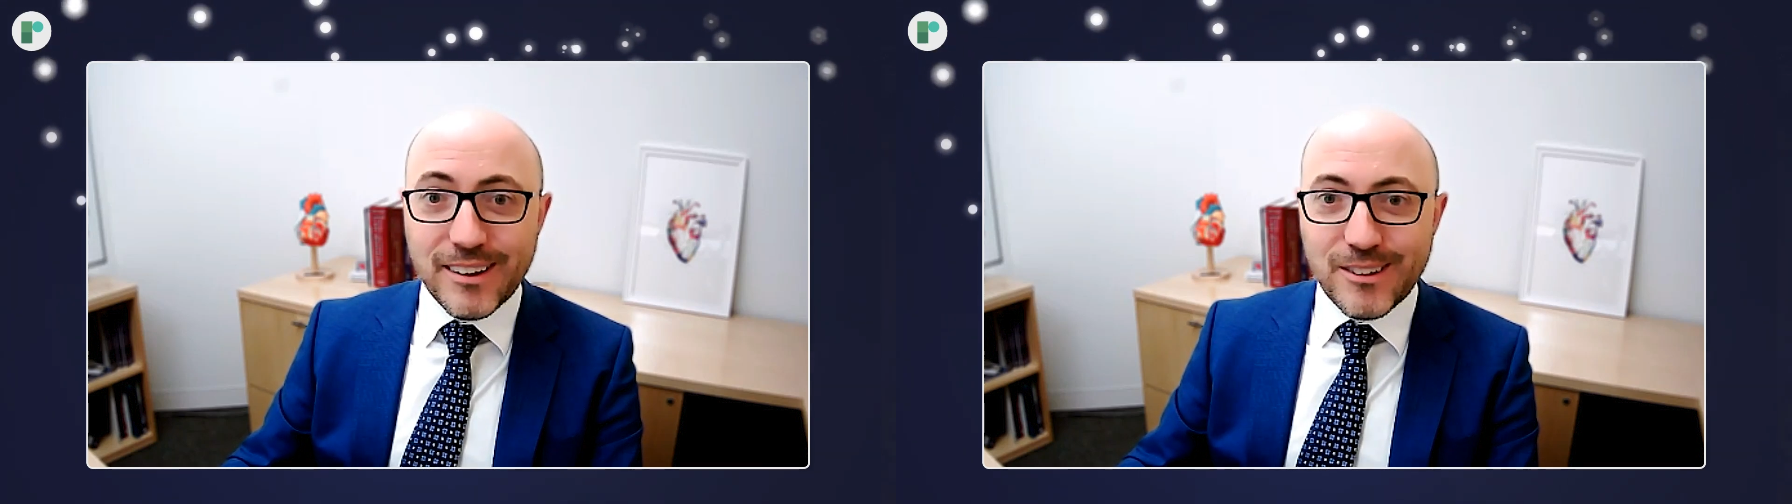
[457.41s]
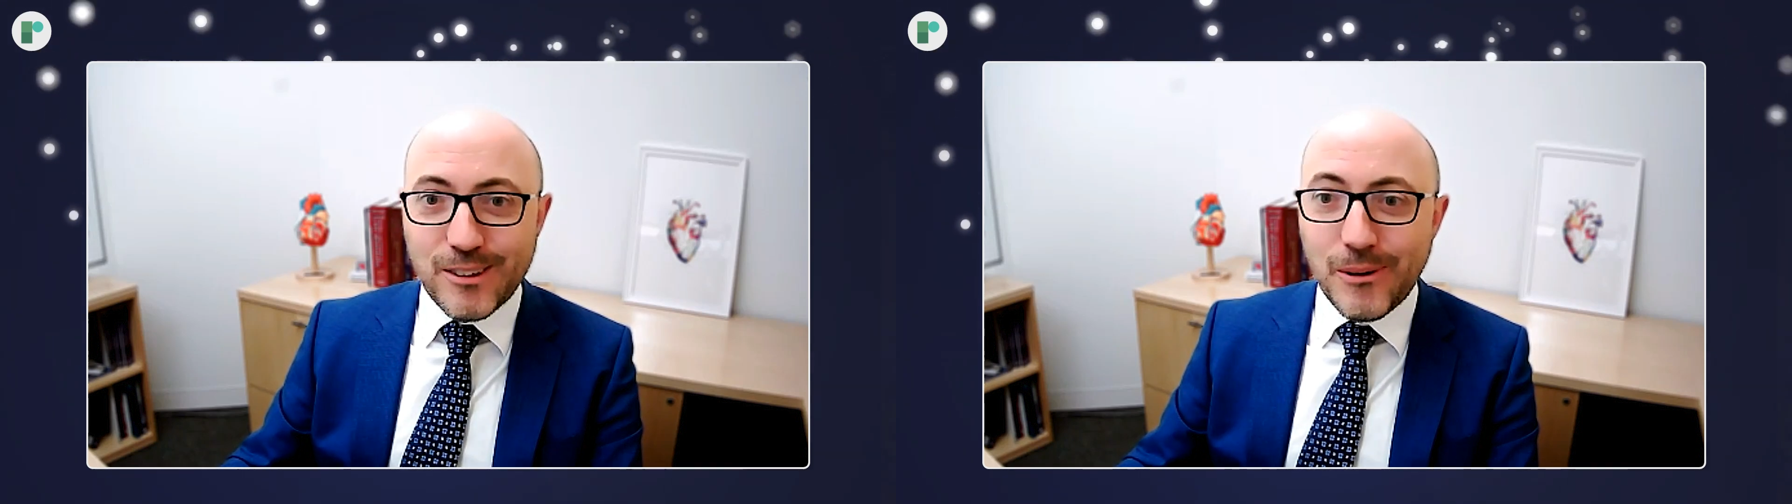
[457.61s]

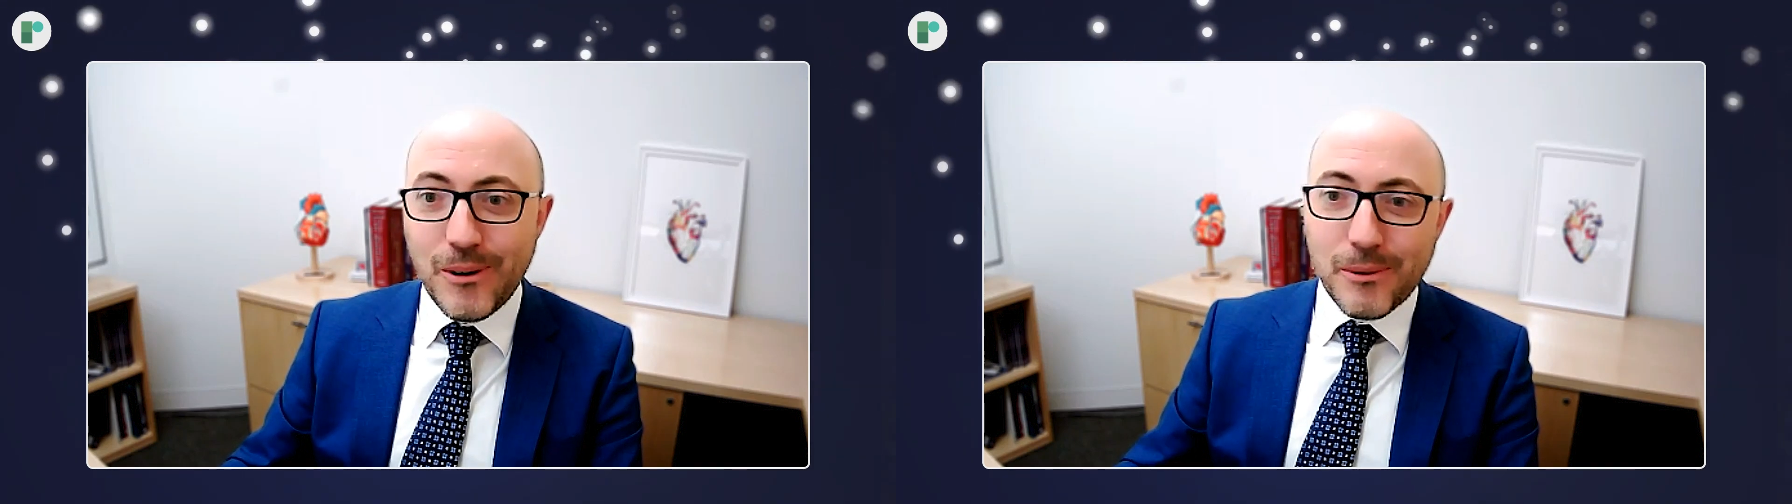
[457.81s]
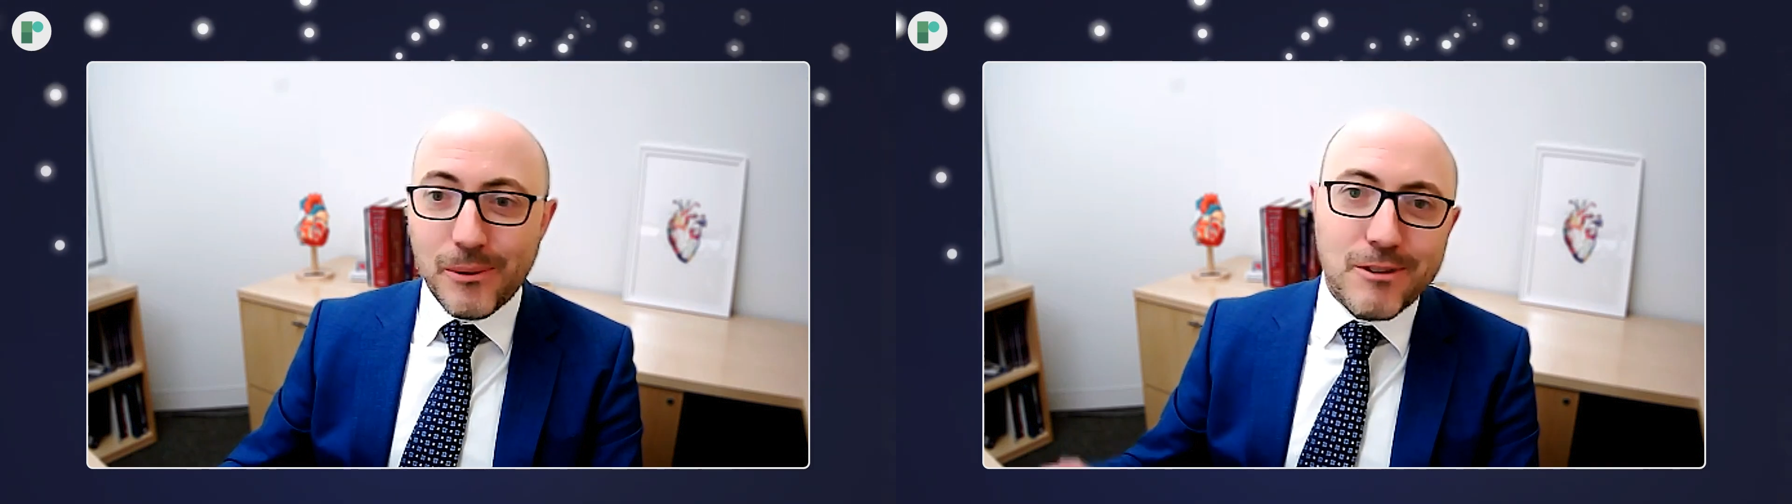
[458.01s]
So
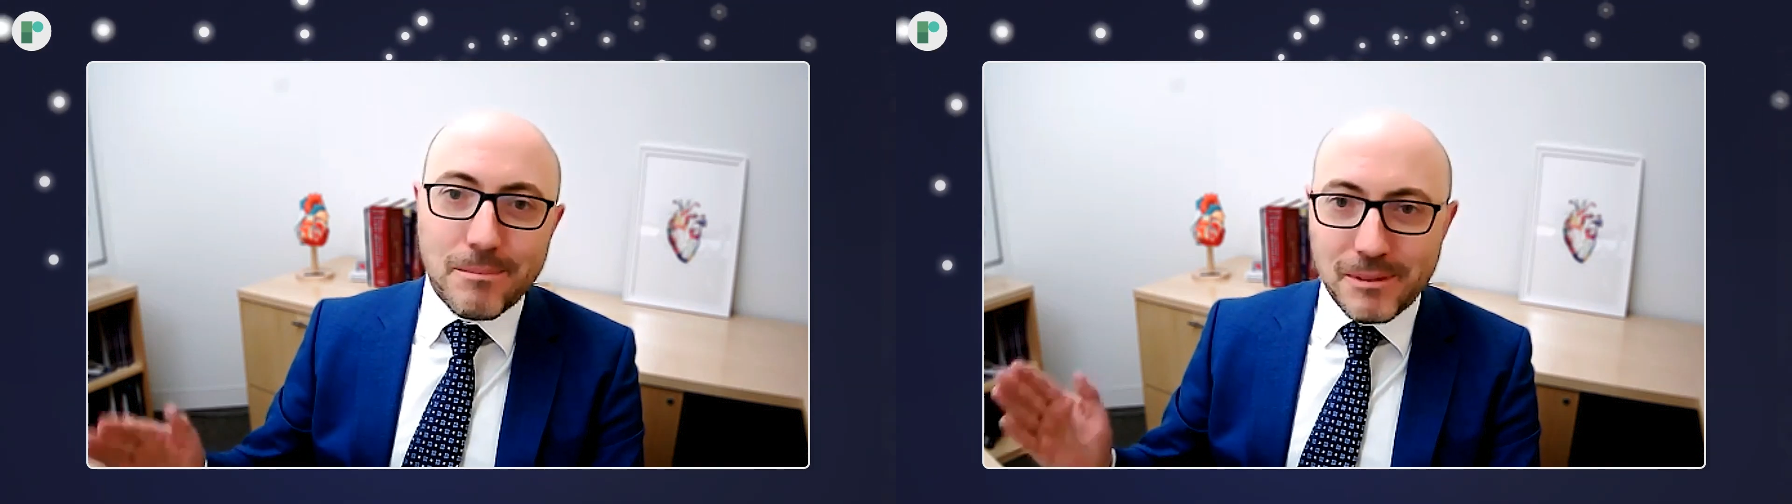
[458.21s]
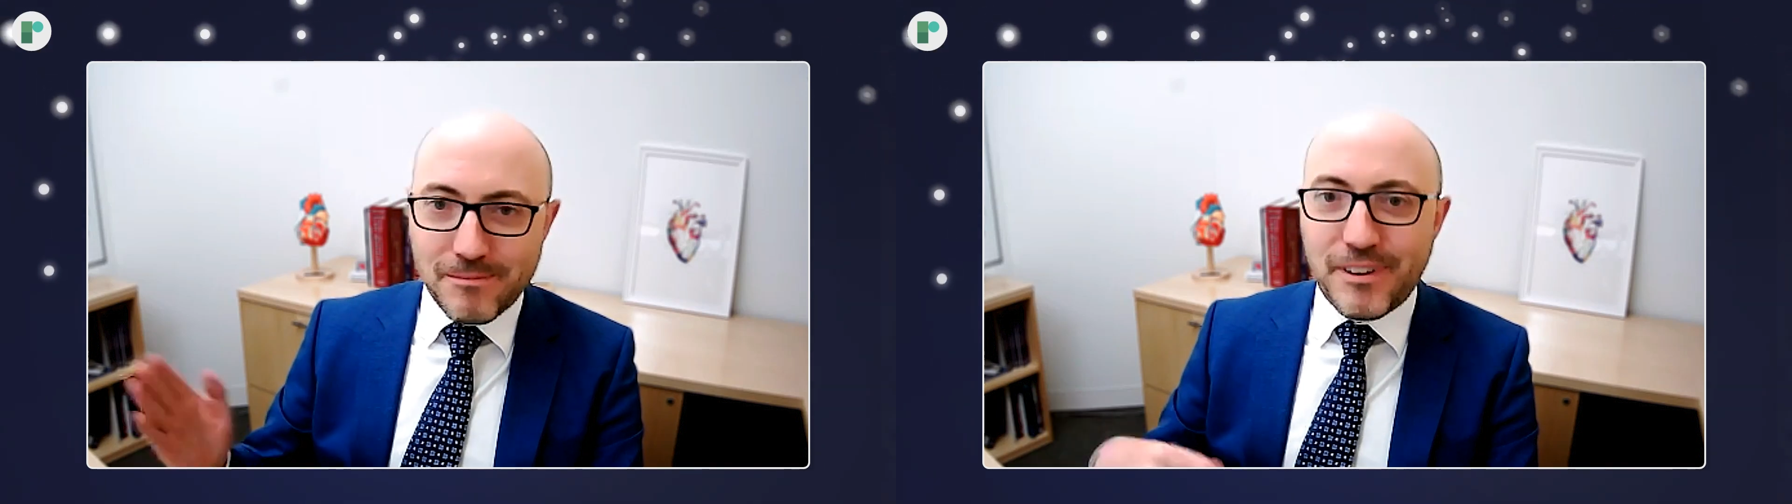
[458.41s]
we
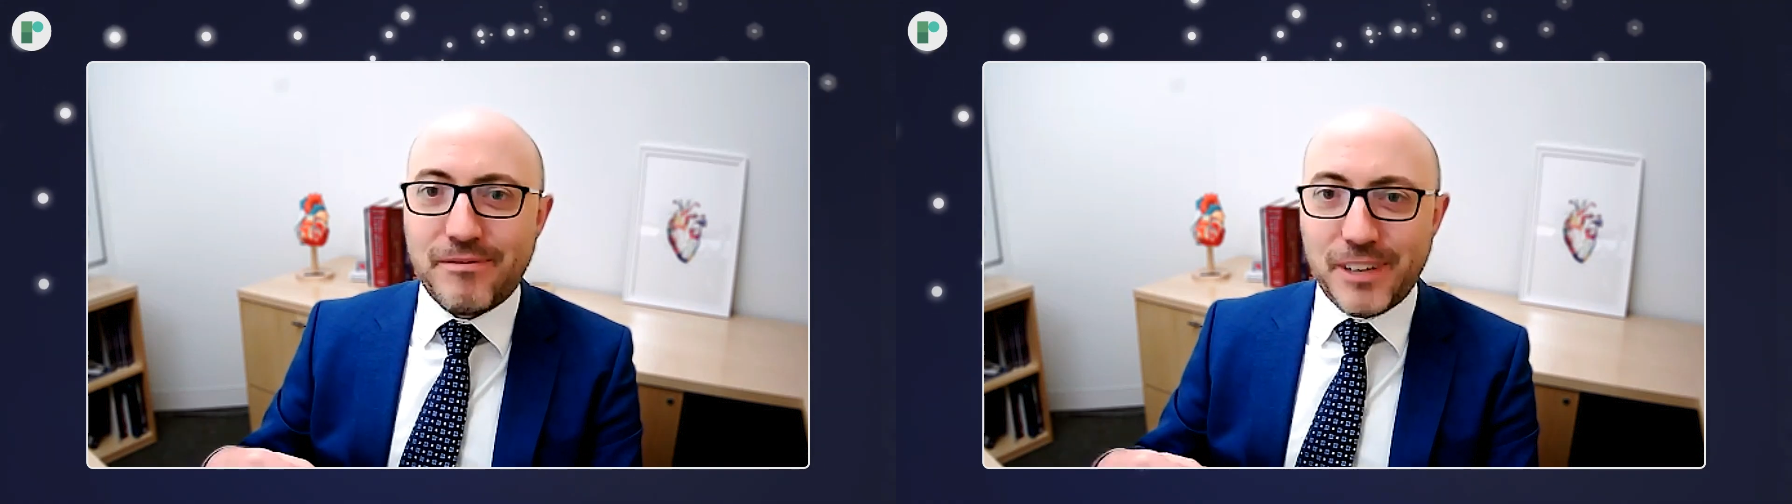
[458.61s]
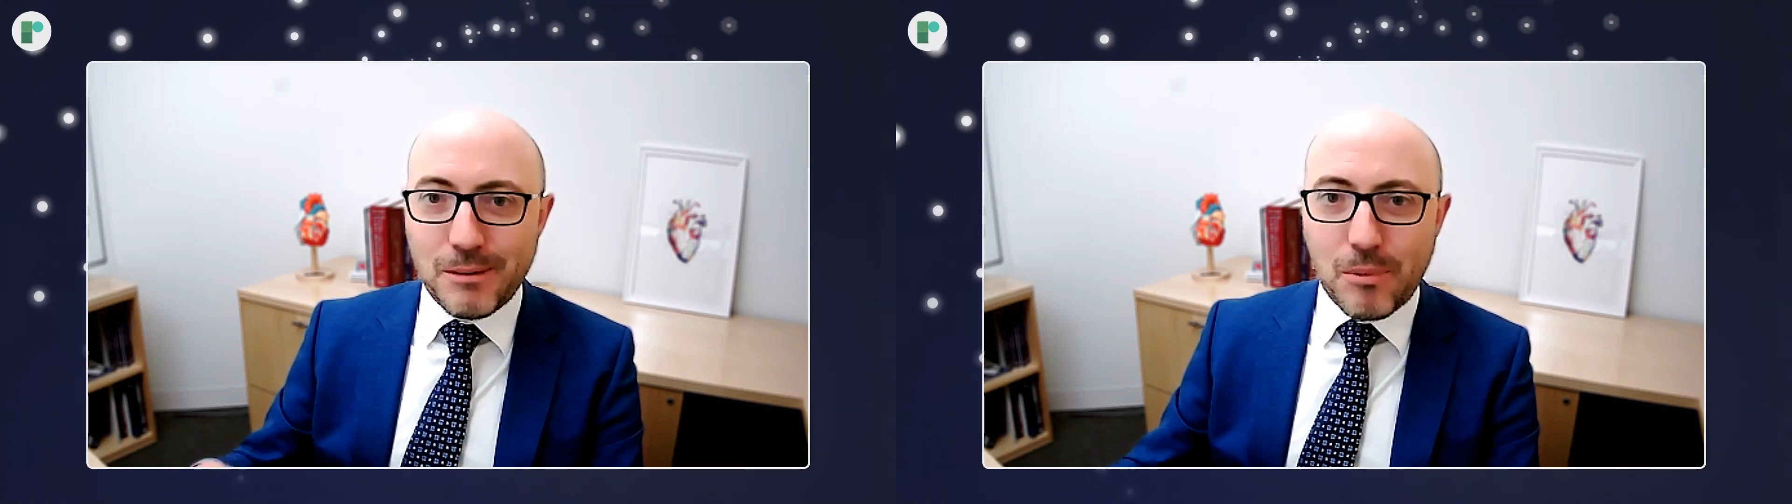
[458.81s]
dropped them fifteen